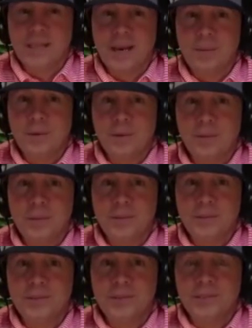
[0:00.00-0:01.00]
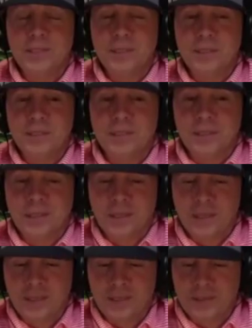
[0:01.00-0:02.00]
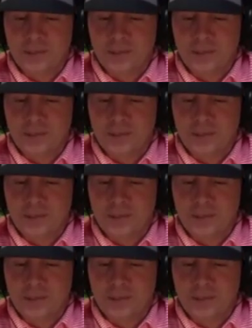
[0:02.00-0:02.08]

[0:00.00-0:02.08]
But it'll be interesting to see, because it's a